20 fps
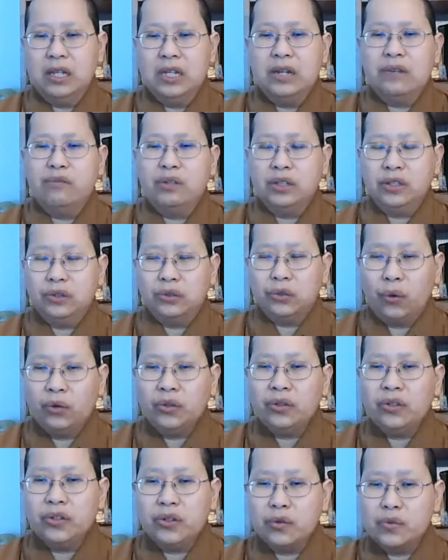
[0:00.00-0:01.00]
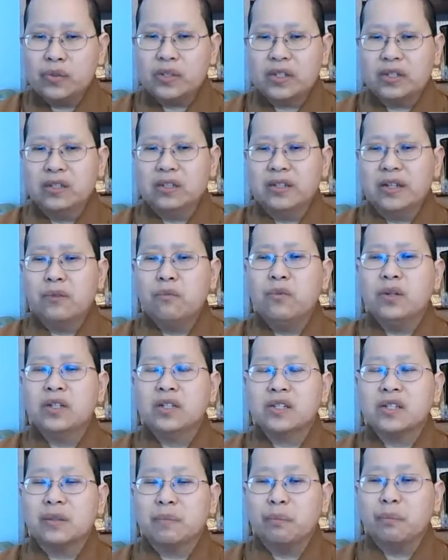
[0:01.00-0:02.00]
If we don't use it, then
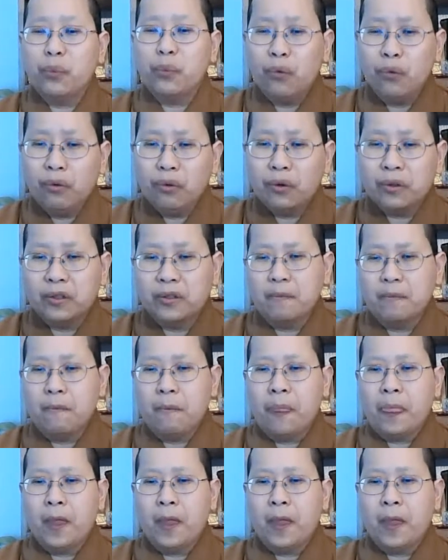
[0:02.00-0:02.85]
what is the point